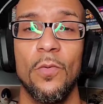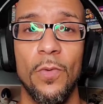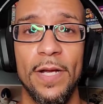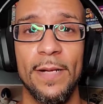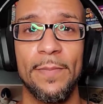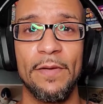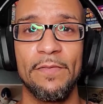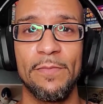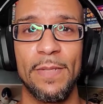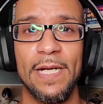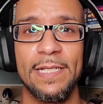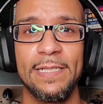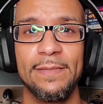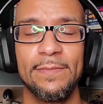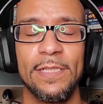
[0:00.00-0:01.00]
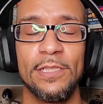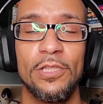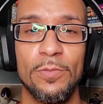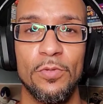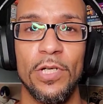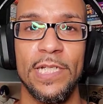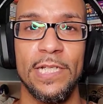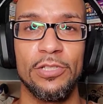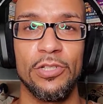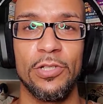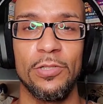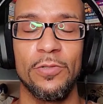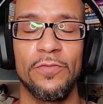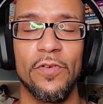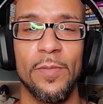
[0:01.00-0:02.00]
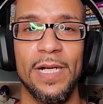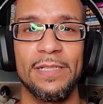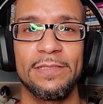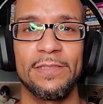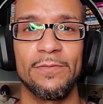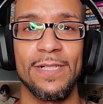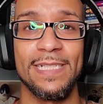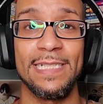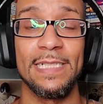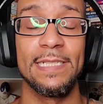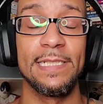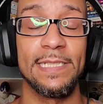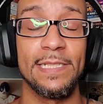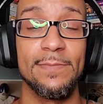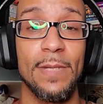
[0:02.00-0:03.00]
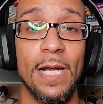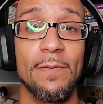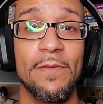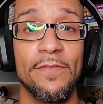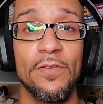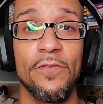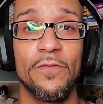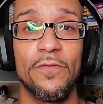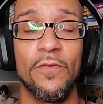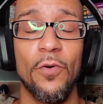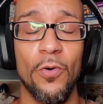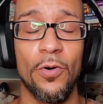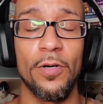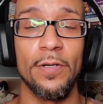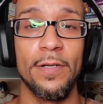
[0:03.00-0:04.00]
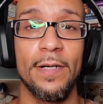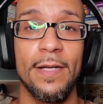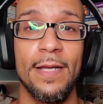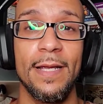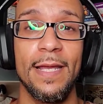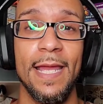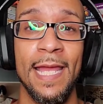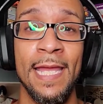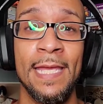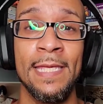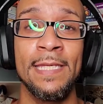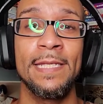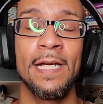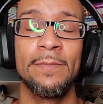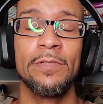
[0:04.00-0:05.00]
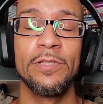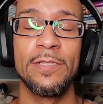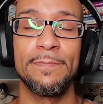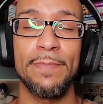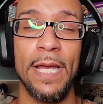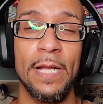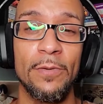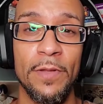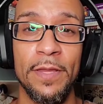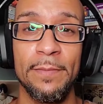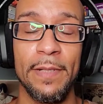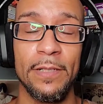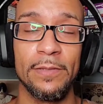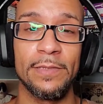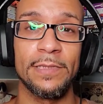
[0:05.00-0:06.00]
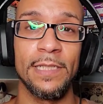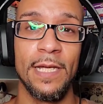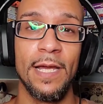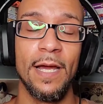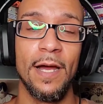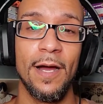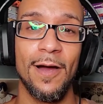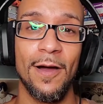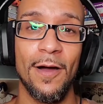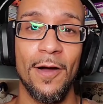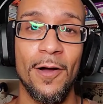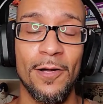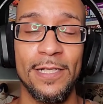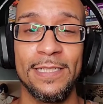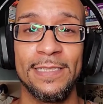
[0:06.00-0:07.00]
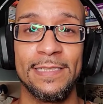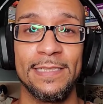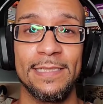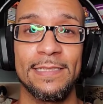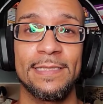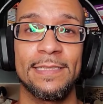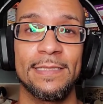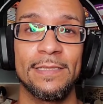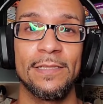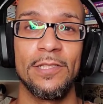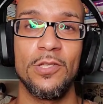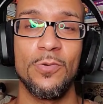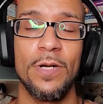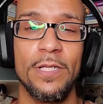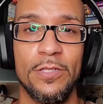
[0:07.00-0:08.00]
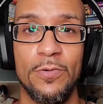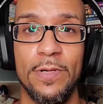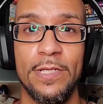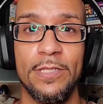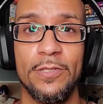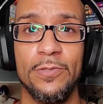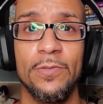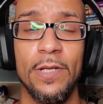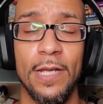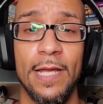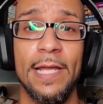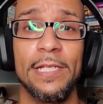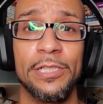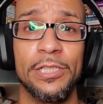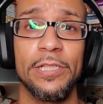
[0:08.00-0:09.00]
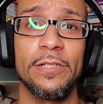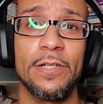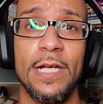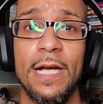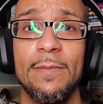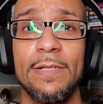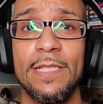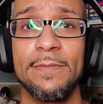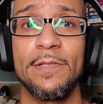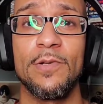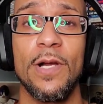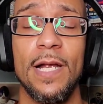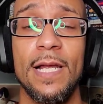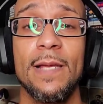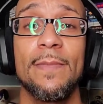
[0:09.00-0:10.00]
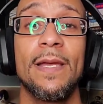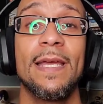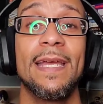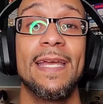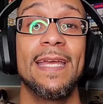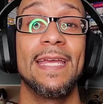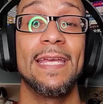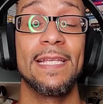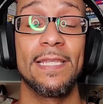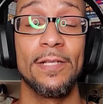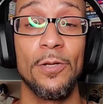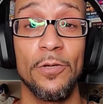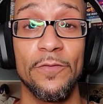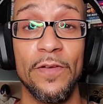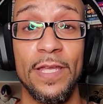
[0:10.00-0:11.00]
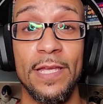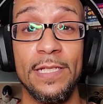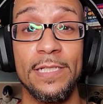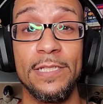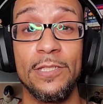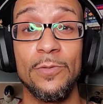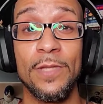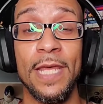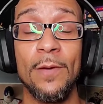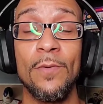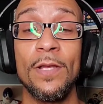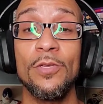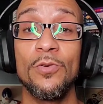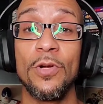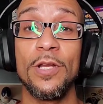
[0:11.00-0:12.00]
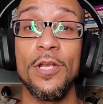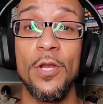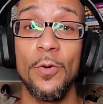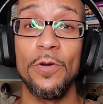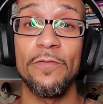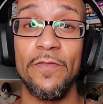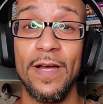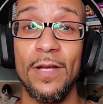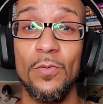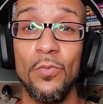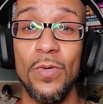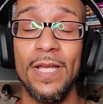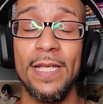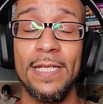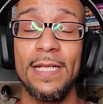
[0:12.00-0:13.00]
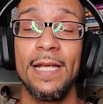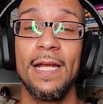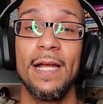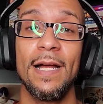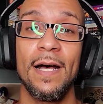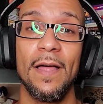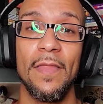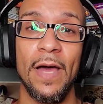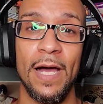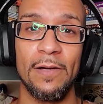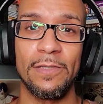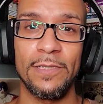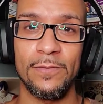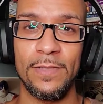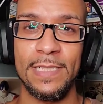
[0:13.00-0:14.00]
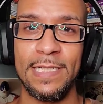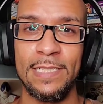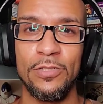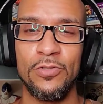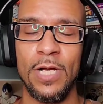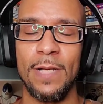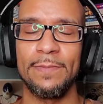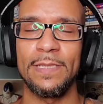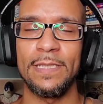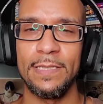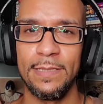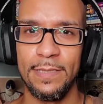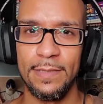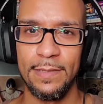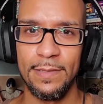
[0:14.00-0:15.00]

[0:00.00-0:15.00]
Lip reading: What up, everybody? This is your boy Dedrian Colon from House of Wrestling. This is my review for AEW's Battle of the Belts, August 6, 2022. Like, share, comment, subscribe, hit the notification so that way you are notified when the House of Wrestling drops